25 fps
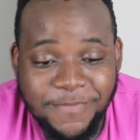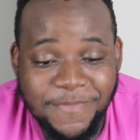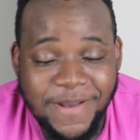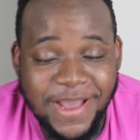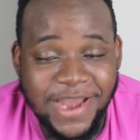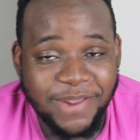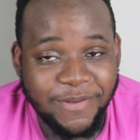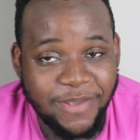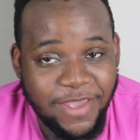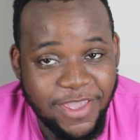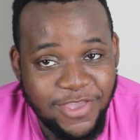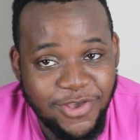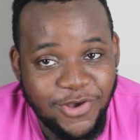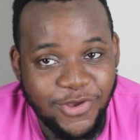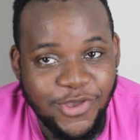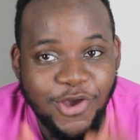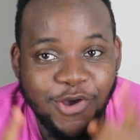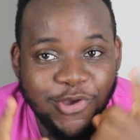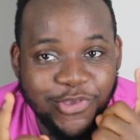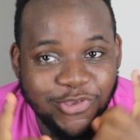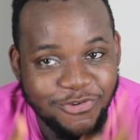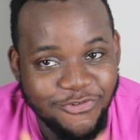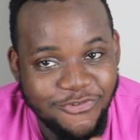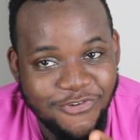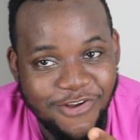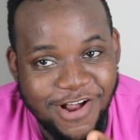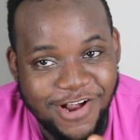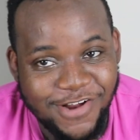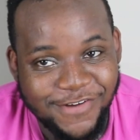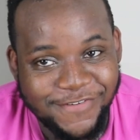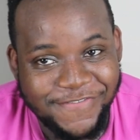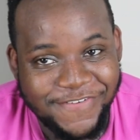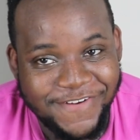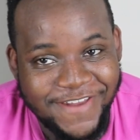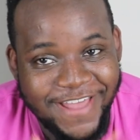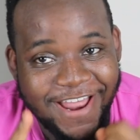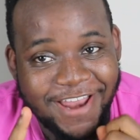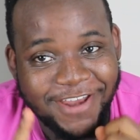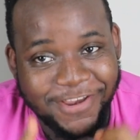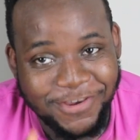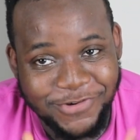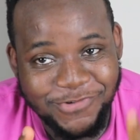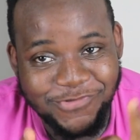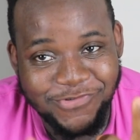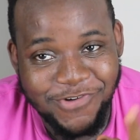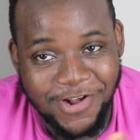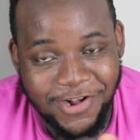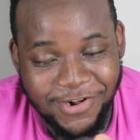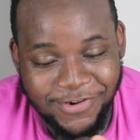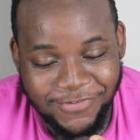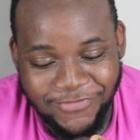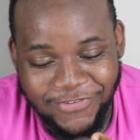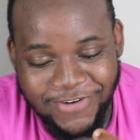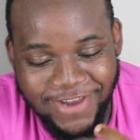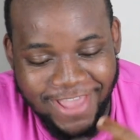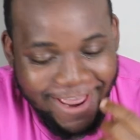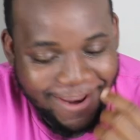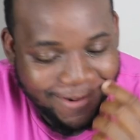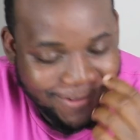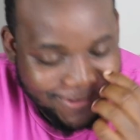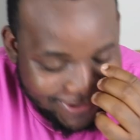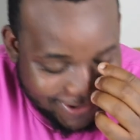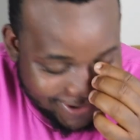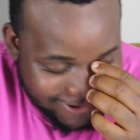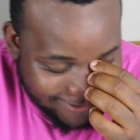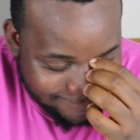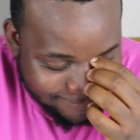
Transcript: By the way, yo yo, you're wrong for that. You're wrong for that.